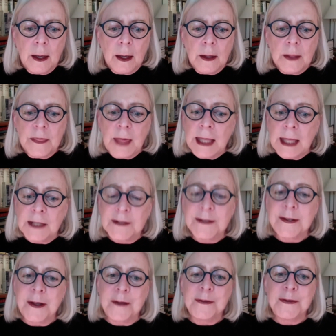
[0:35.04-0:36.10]

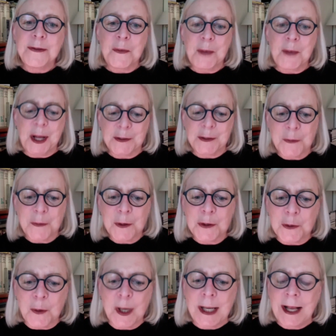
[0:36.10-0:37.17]
Thanks so much for
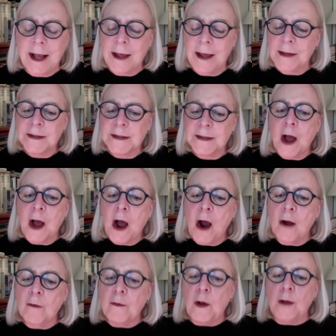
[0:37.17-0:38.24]
joining us.
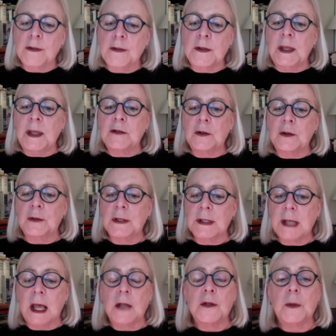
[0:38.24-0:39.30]
Our fall semester
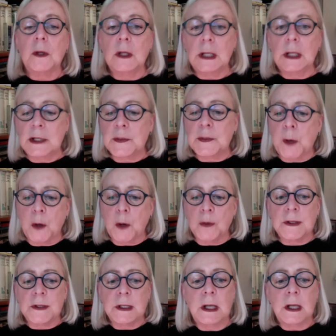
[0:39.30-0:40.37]
schedule is
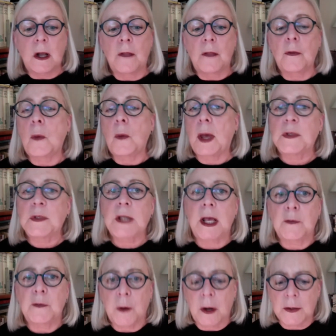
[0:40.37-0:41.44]
posted on the
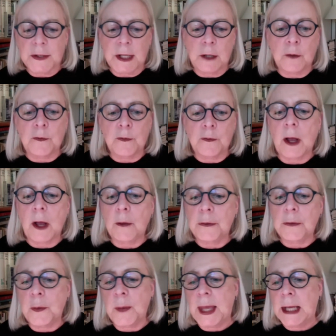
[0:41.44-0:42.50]
website for our Center for Health
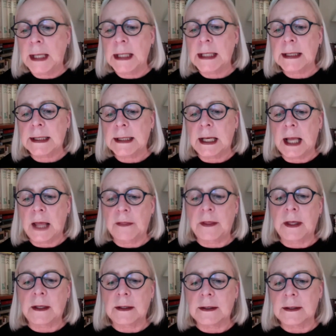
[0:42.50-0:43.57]
Humanities and
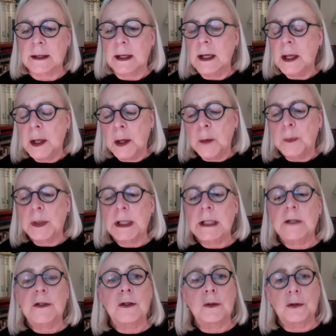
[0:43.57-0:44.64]
Ethics.
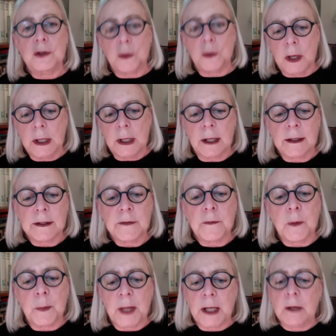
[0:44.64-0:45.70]
Please do join us
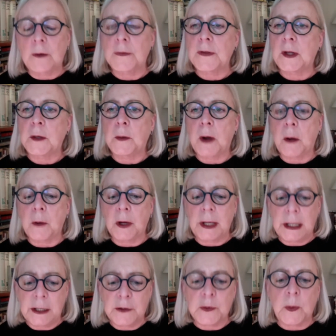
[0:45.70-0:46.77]
for Medical Center Hour
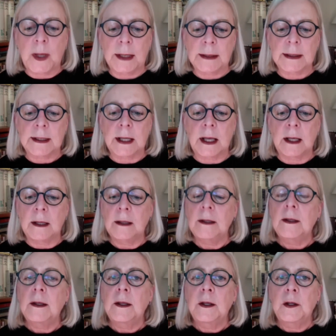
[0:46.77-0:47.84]
each Wednesday.
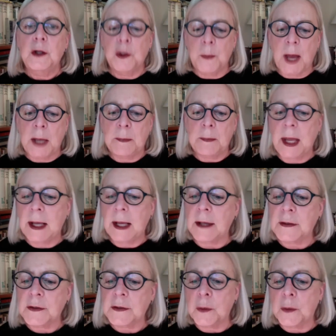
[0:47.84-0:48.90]
You might make
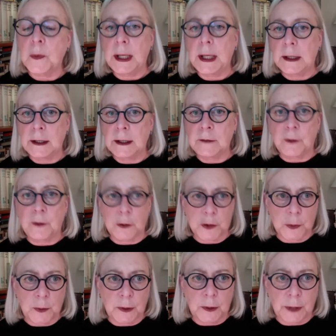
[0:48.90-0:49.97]
us your weekly
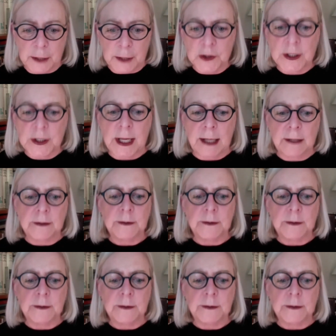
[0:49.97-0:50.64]
virtual lunch date.